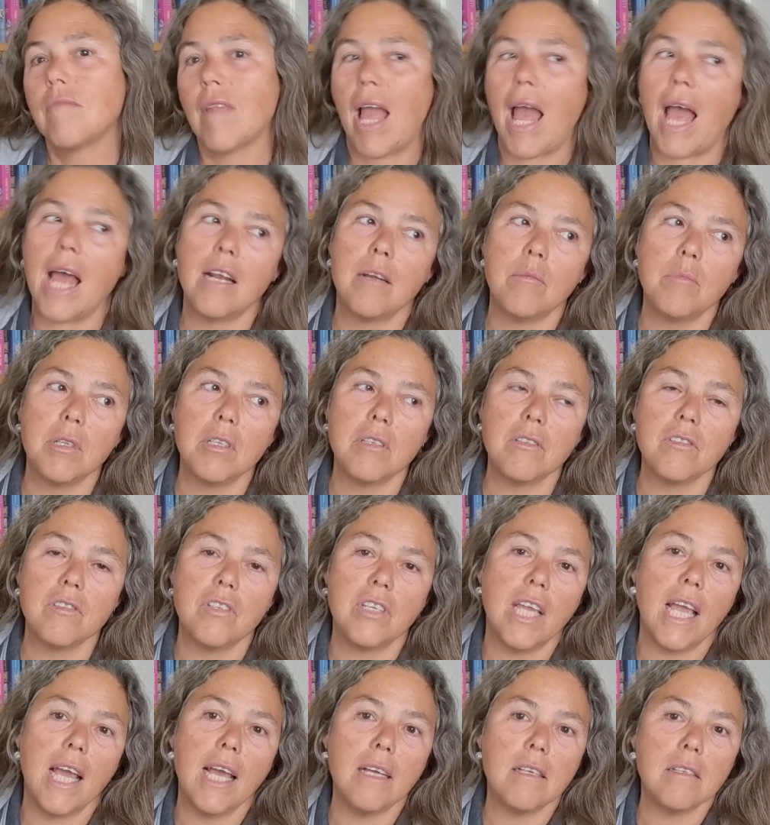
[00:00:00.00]
Animals?
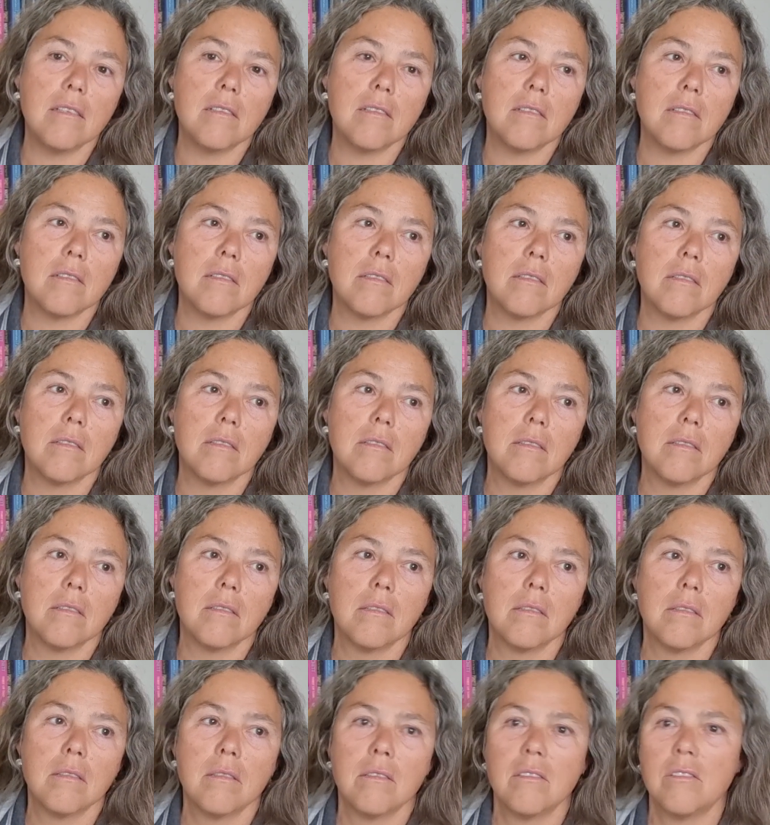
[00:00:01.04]
Yes.
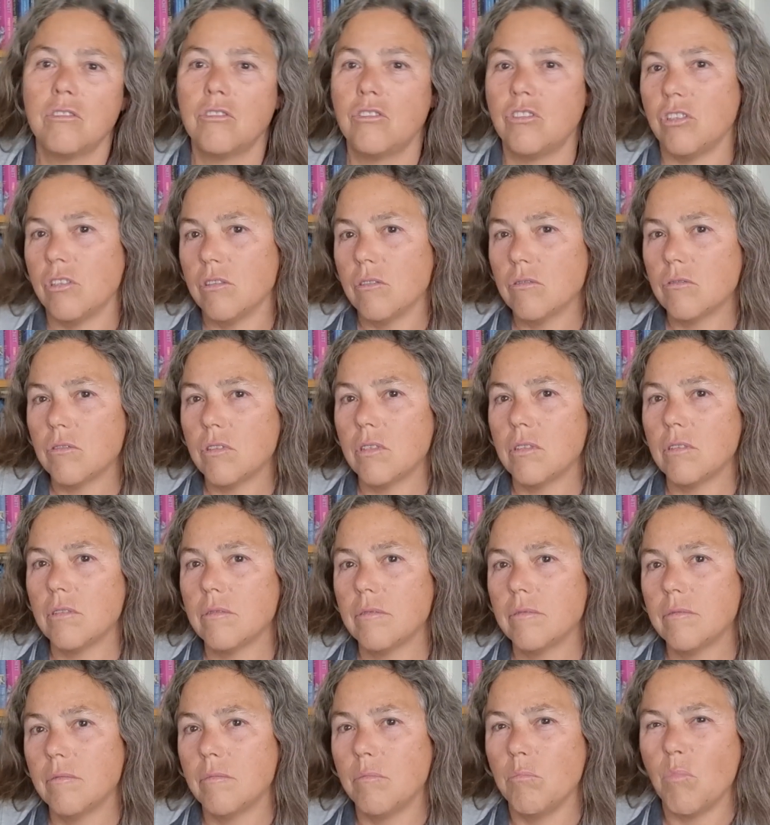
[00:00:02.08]
Children?
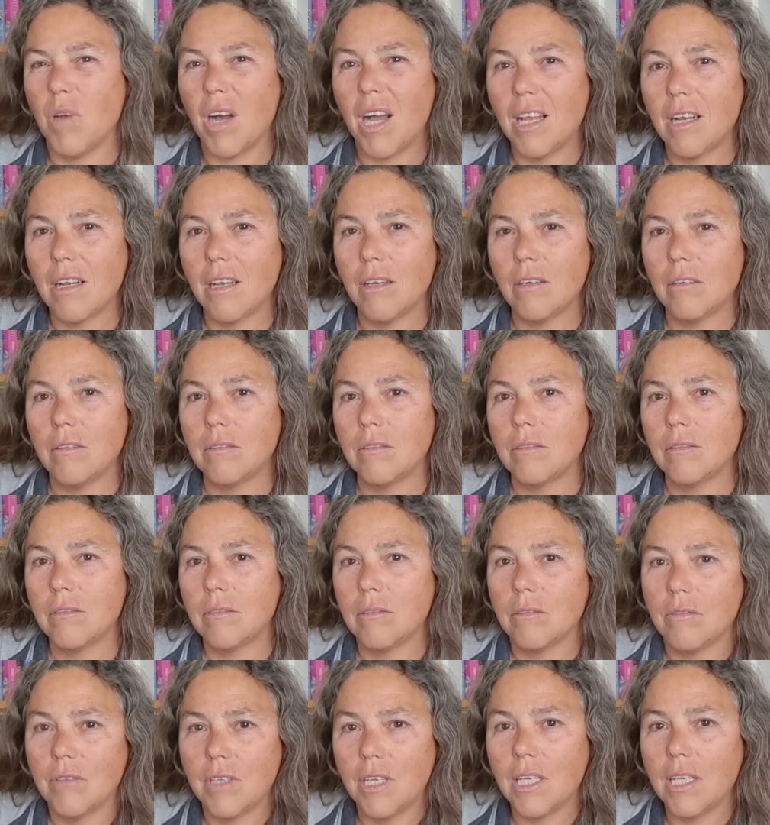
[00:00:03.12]
Milo?
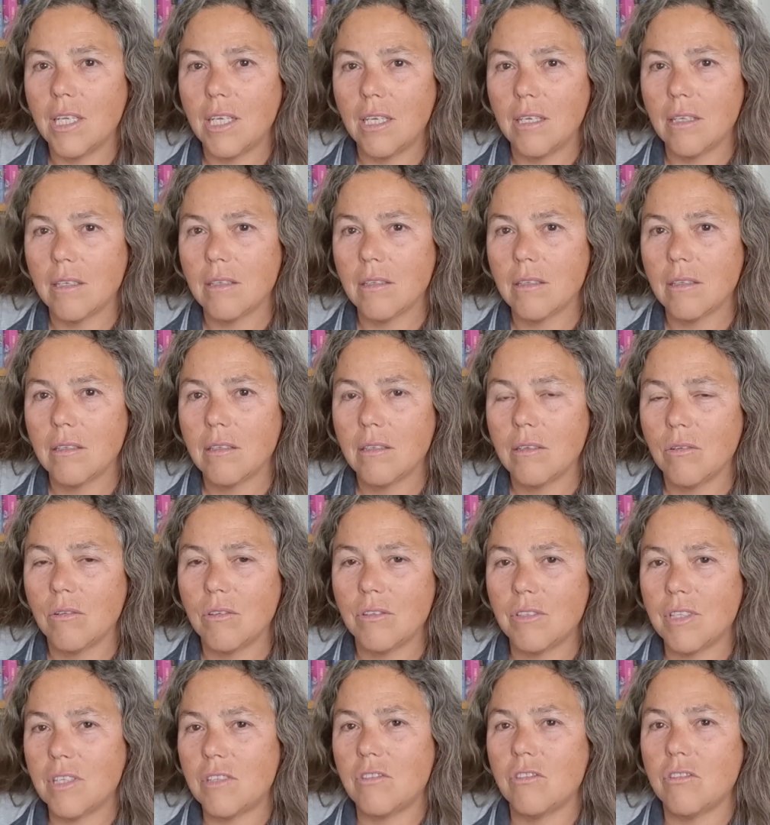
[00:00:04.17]
Really? Or
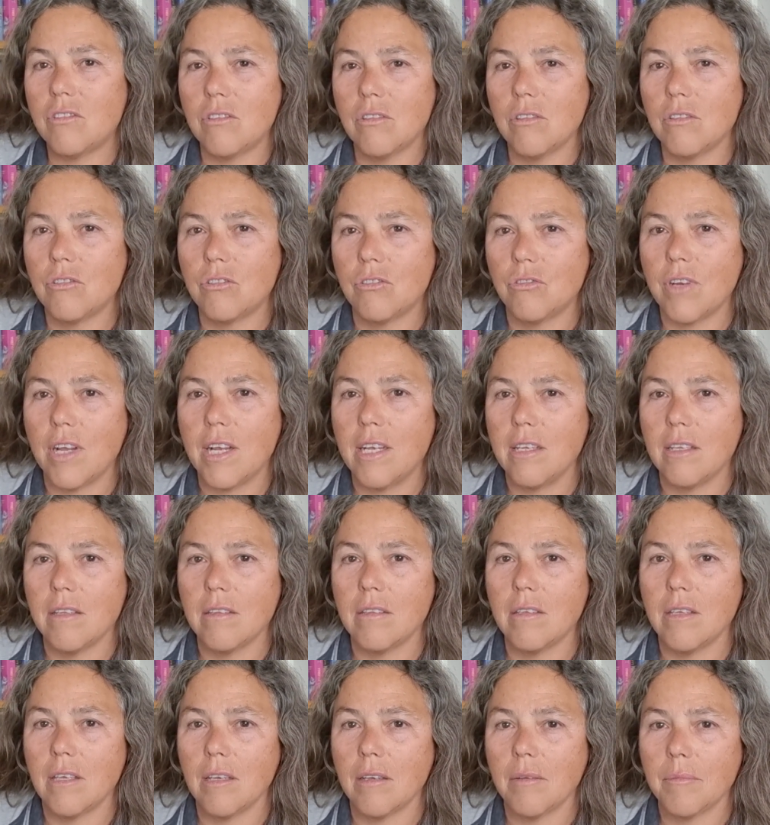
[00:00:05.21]
is that just an Australian
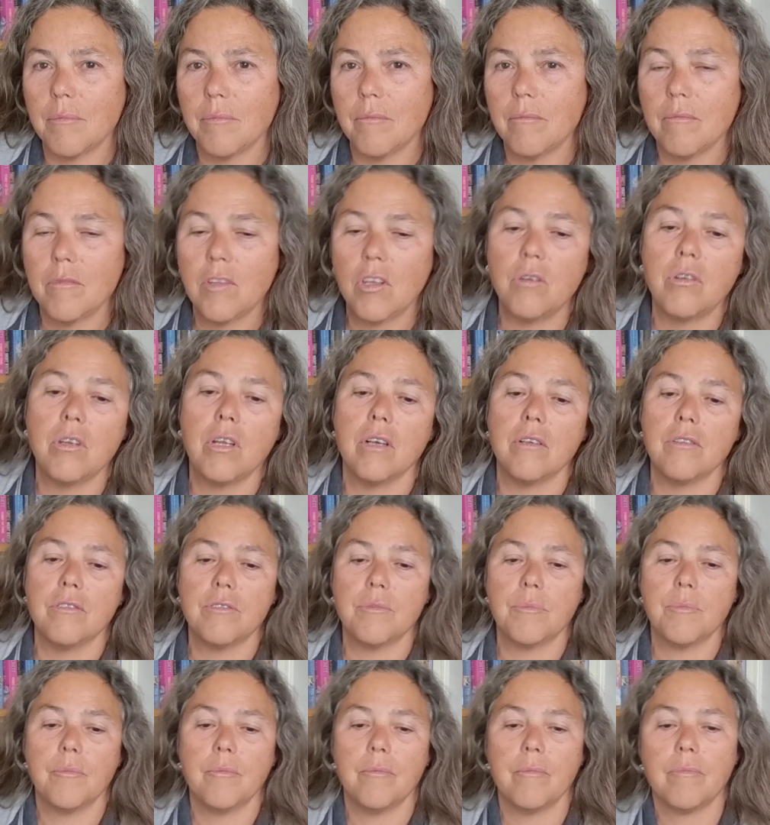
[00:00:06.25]
thing? Who knows?
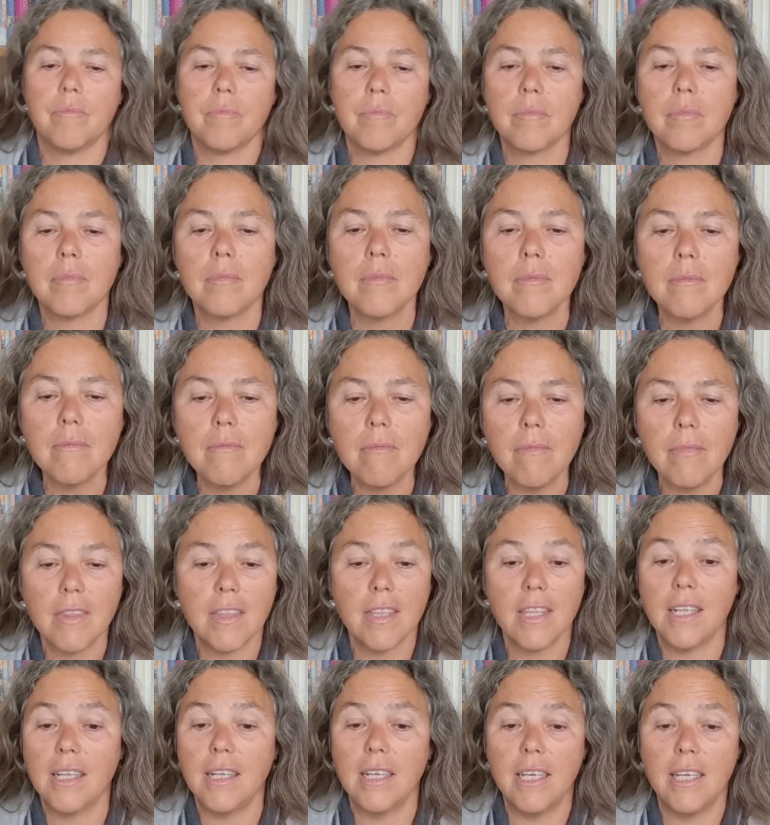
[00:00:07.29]

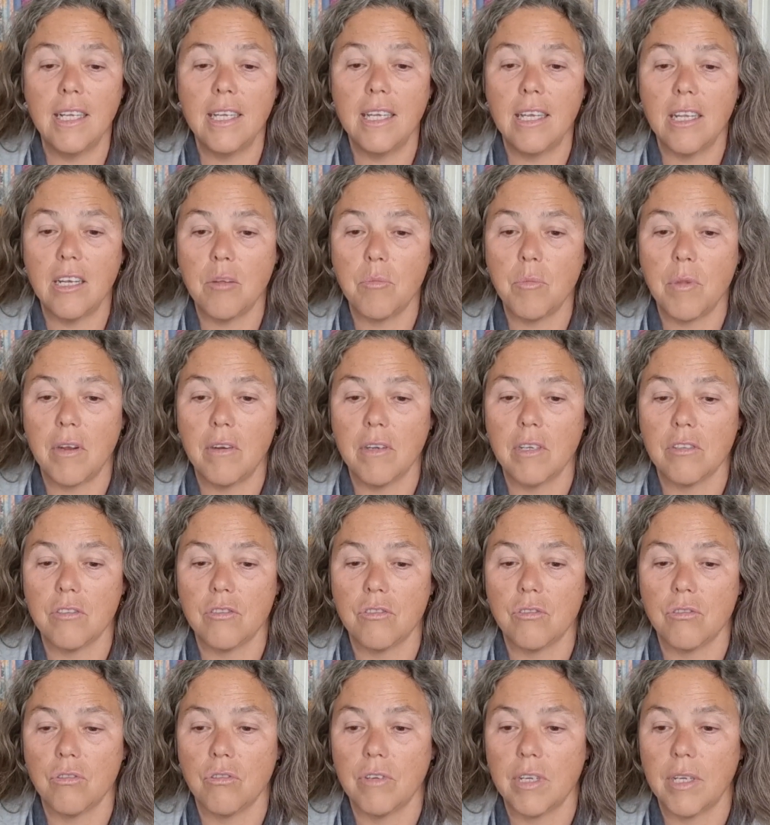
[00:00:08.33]
Clearly an American
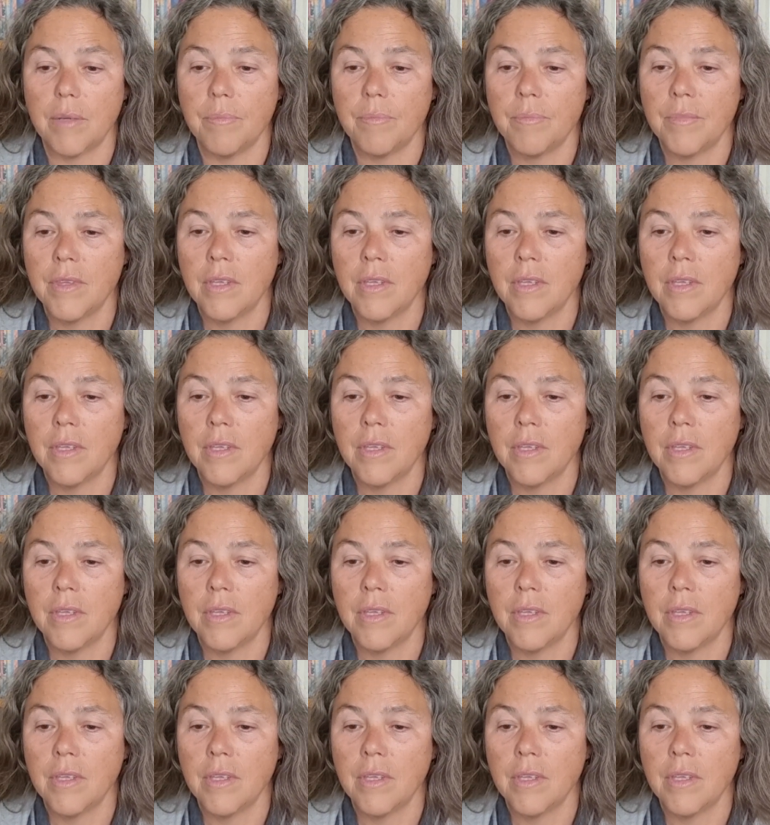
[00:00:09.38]
story.